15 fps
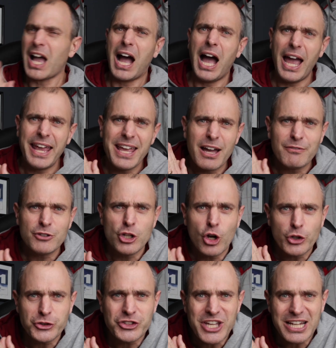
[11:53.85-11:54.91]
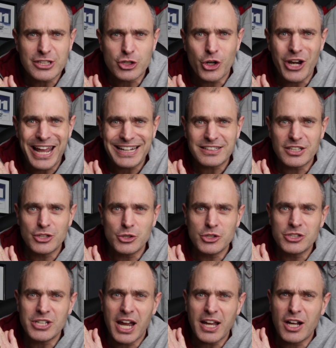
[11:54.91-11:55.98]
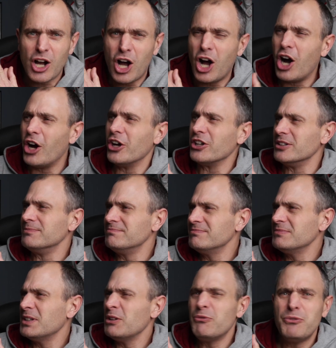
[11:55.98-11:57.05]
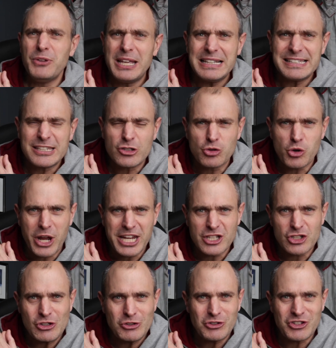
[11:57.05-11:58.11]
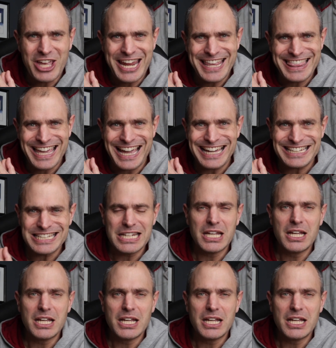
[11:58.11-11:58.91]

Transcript: I am not yet connected to the Taycan. Feels strange to say that.